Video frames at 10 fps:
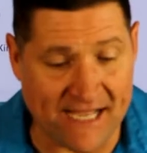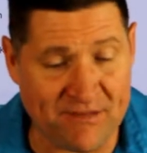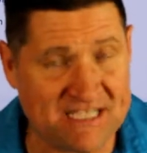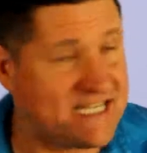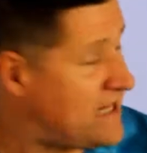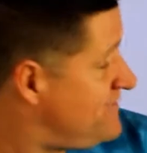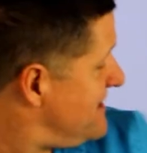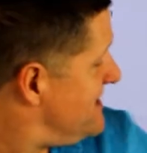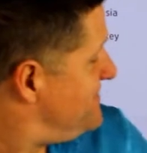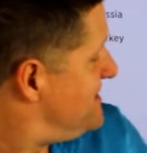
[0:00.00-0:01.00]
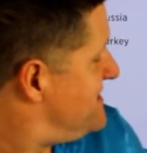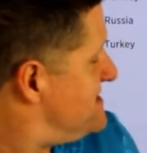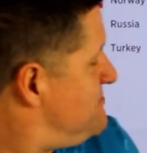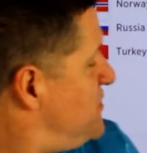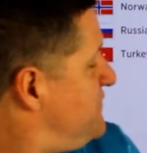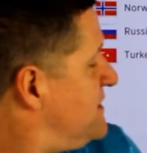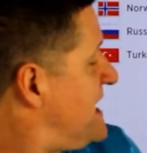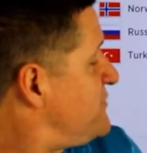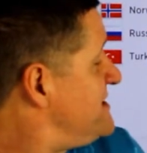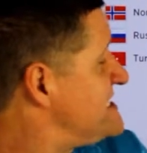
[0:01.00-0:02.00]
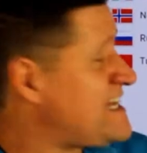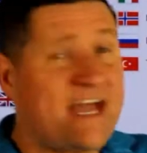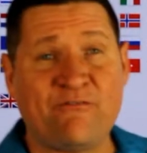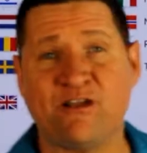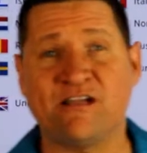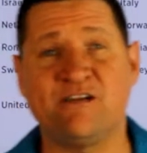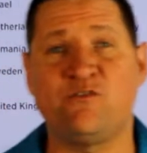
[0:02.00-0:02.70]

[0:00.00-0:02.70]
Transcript: I lived in this beautiful country, South Africa,